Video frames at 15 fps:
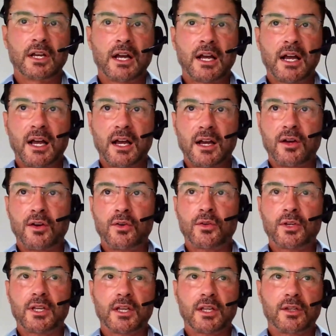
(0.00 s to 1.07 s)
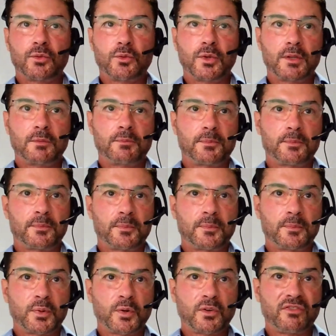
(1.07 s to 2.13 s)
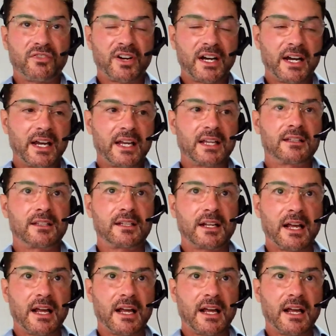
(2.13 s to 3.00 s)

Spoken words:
how can we provide